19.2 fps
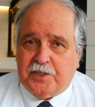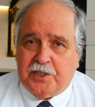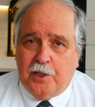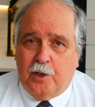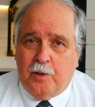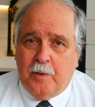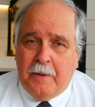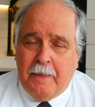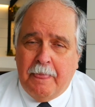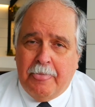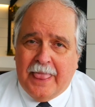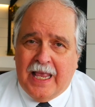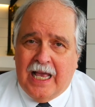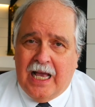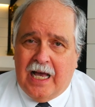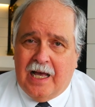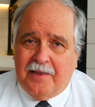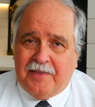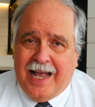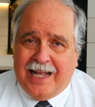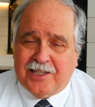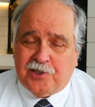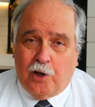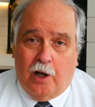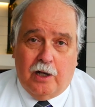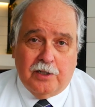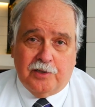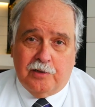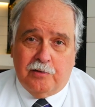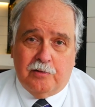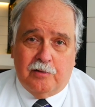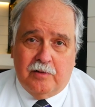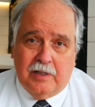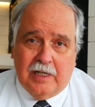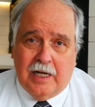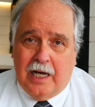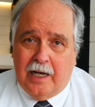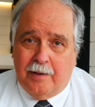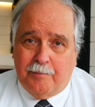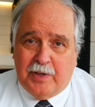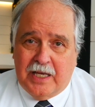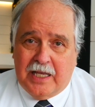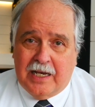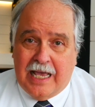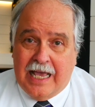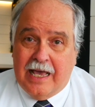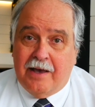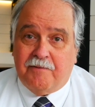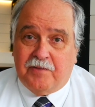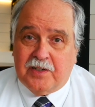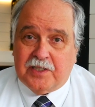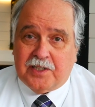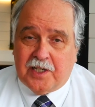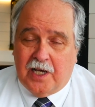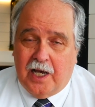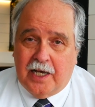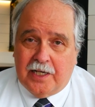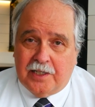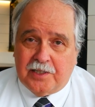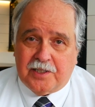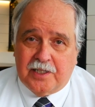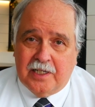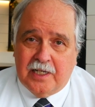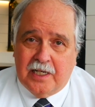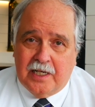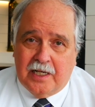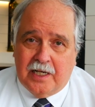So uh, that's also uh, been emphasized